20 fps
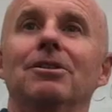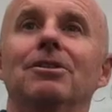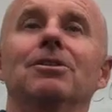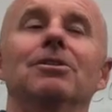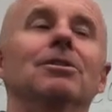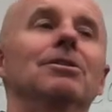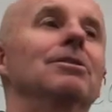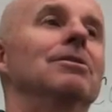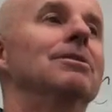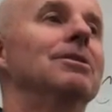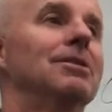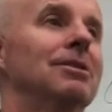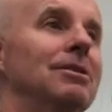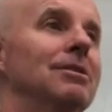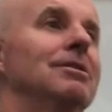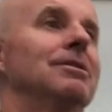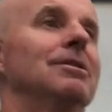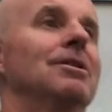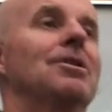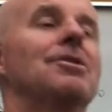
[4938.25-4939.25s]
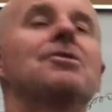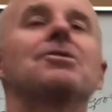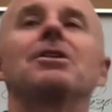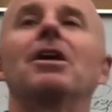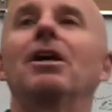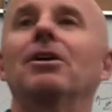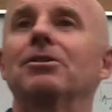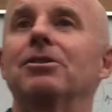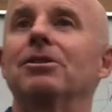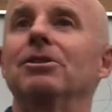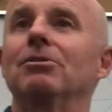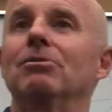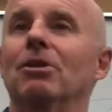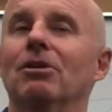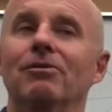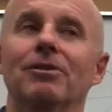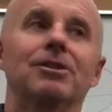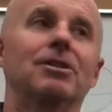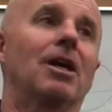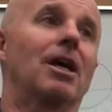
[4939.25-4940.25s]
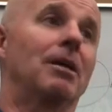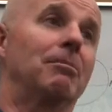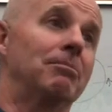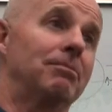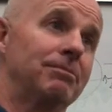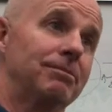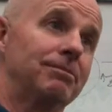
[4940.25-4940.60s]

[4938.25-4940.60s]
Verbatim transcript: to sell to you over time.